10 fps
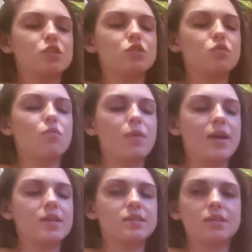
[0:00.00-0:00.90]
new
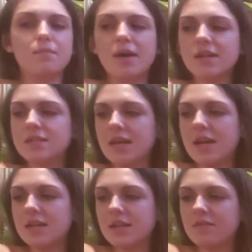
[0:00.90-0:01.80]
ways to
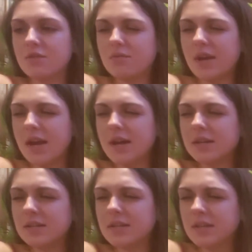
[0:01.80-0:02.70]
meditate if you
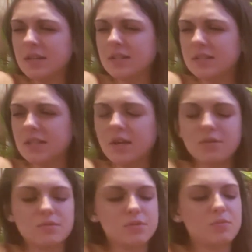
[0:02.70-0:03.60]
can,
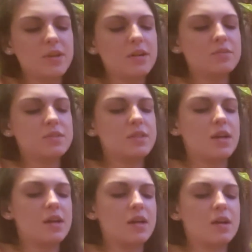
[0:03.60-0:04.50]
Leos. What else
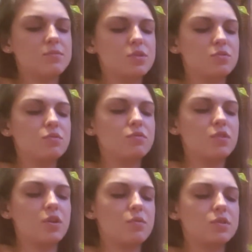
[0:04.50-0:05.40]
comes through for
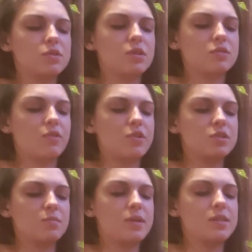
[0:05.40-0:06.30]
you as far as
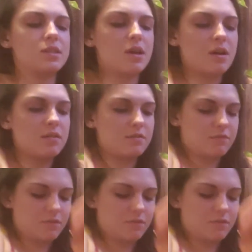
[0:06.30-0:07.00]
a piece of